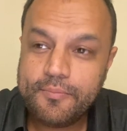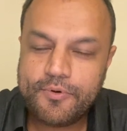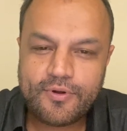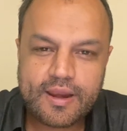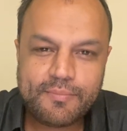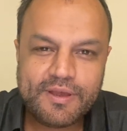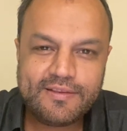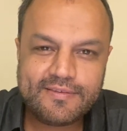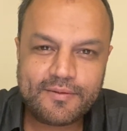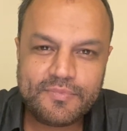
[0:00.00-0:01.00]
Programming
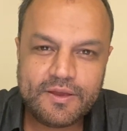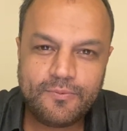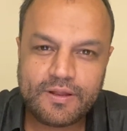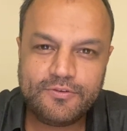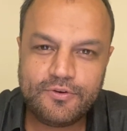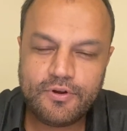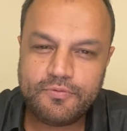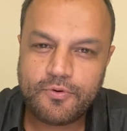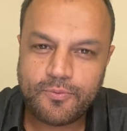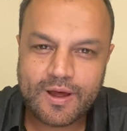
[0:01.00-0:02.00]
is something, once you know it
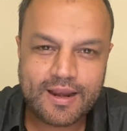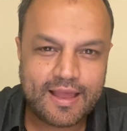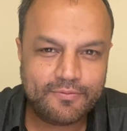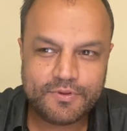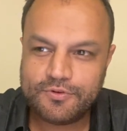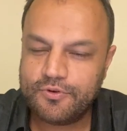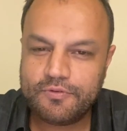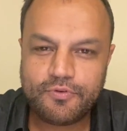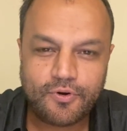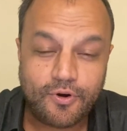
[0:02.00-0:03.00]
for one language, you know it
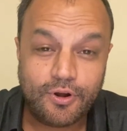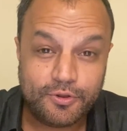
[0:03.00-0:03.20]
for all.